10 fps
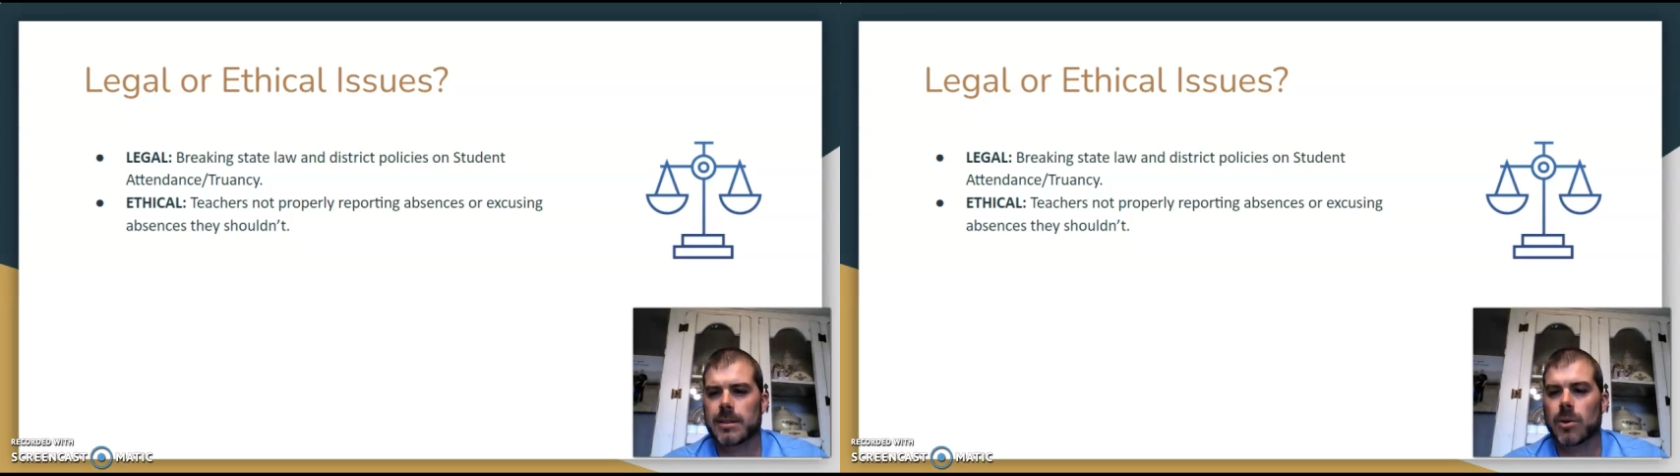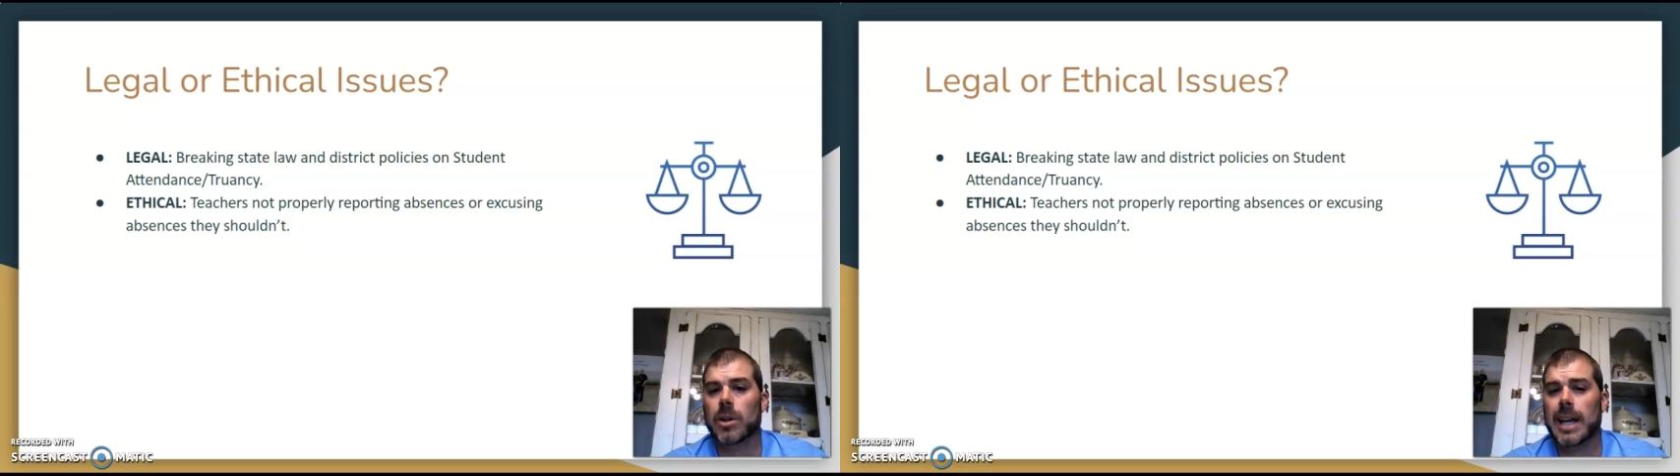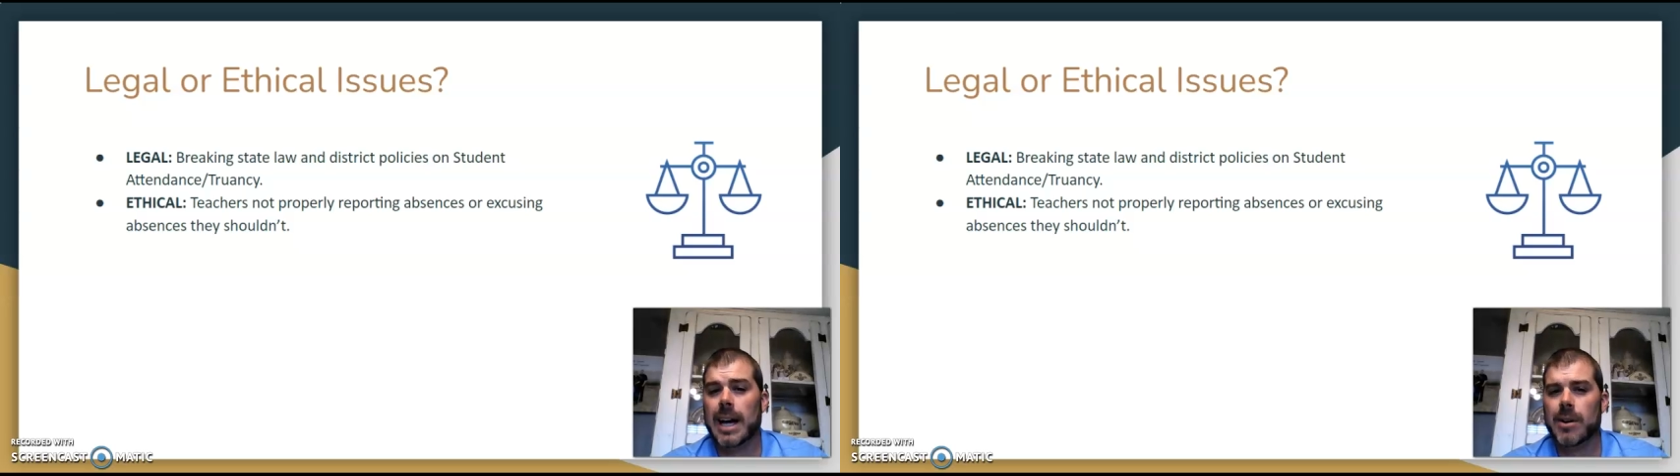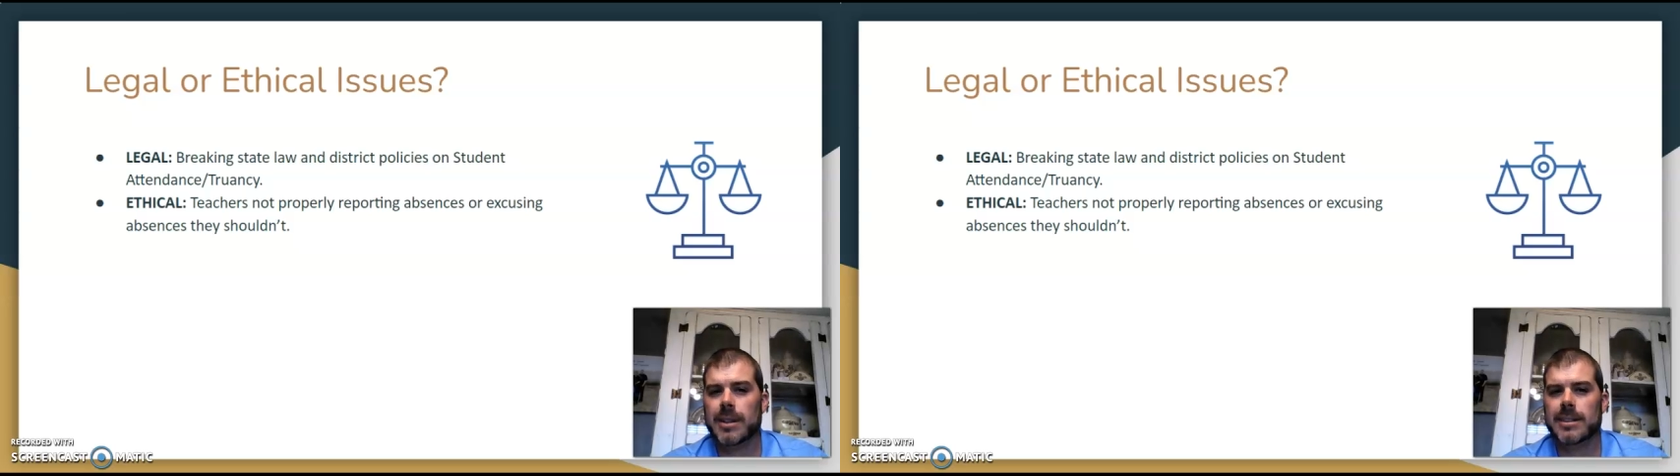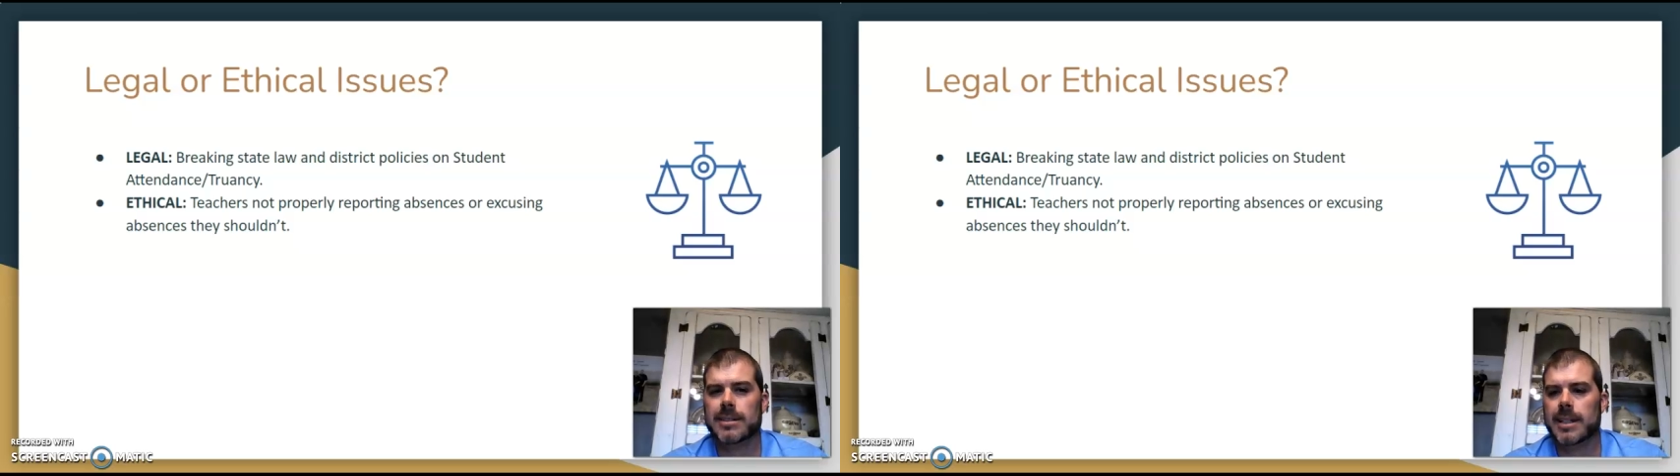or
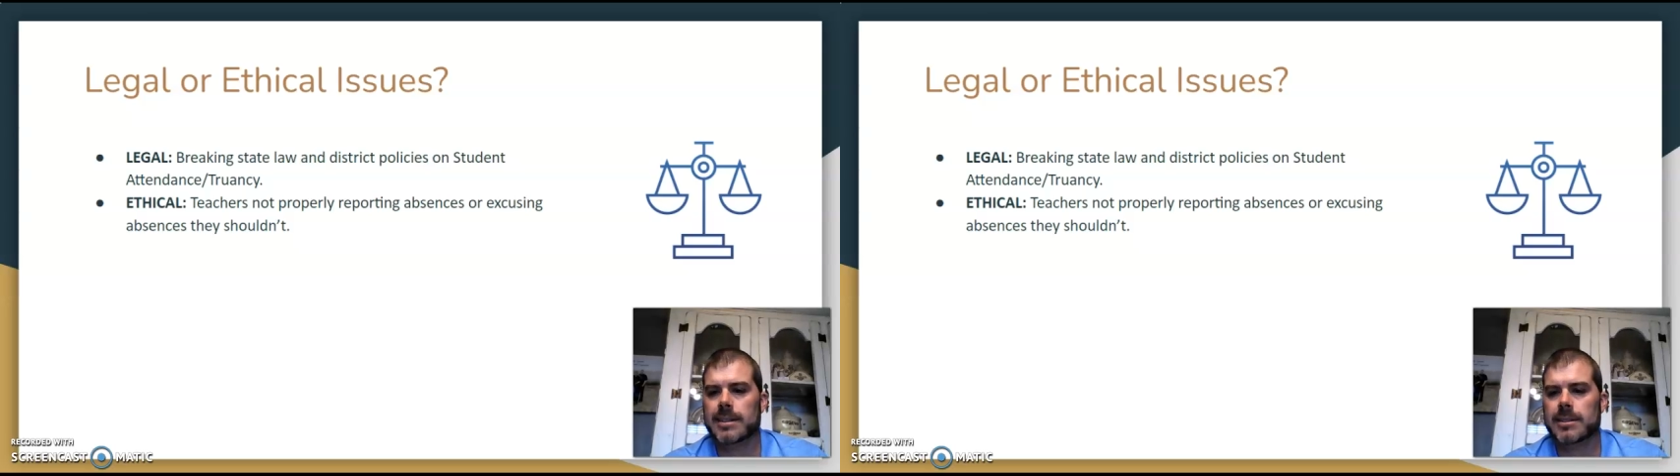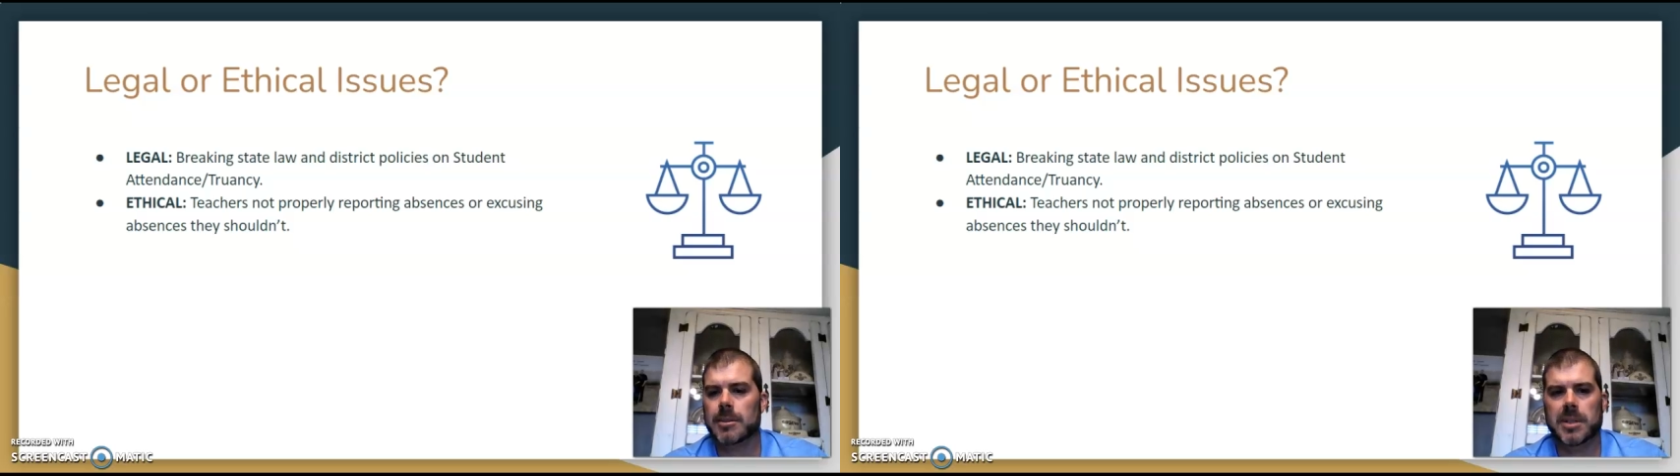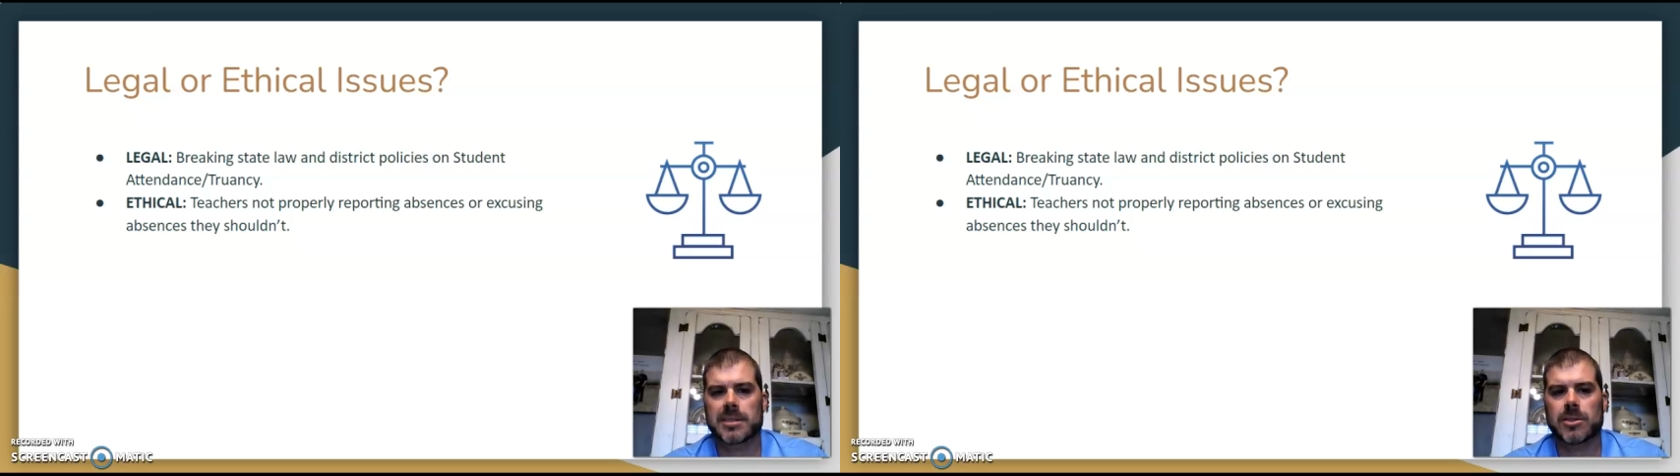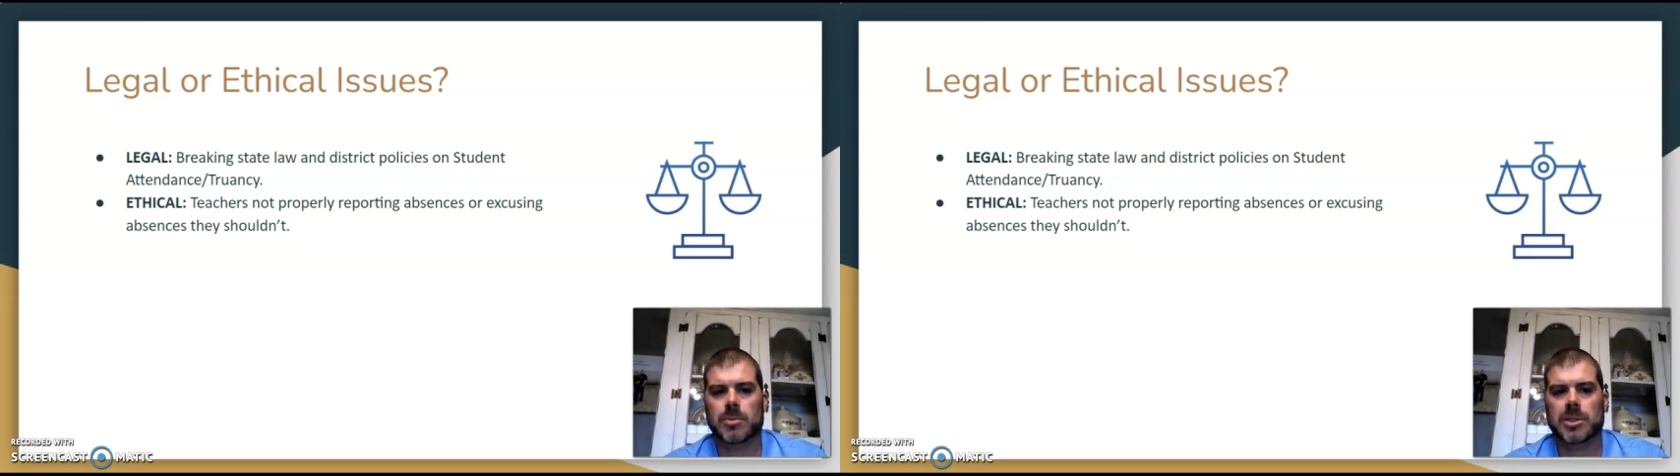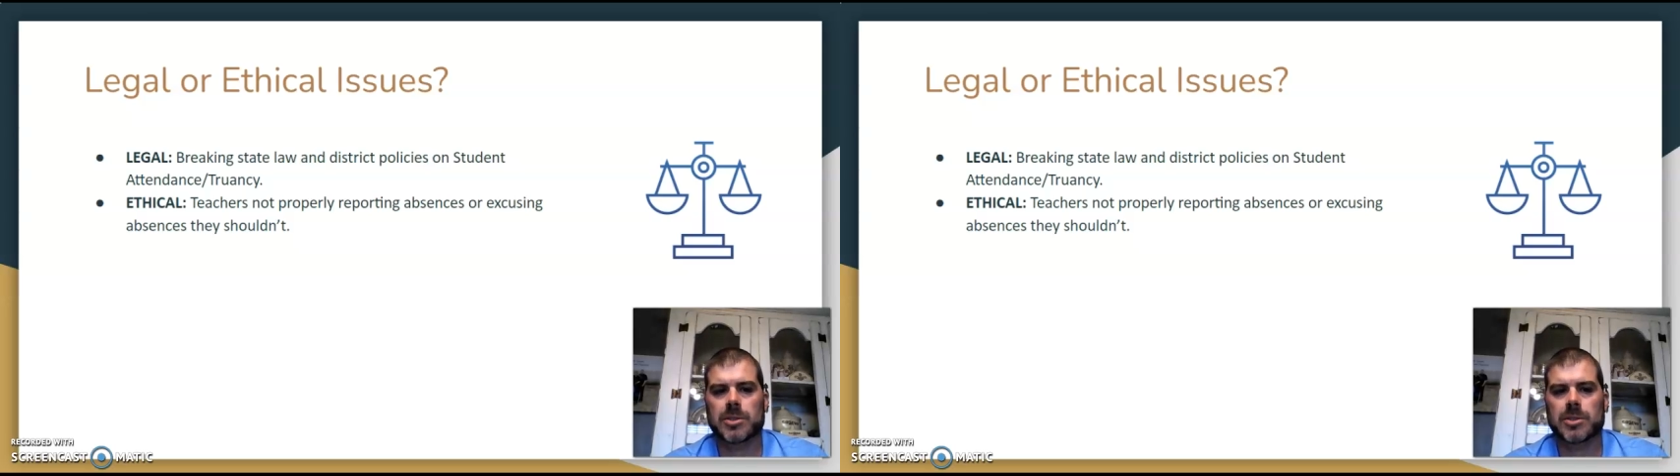allowing these kids to miss so much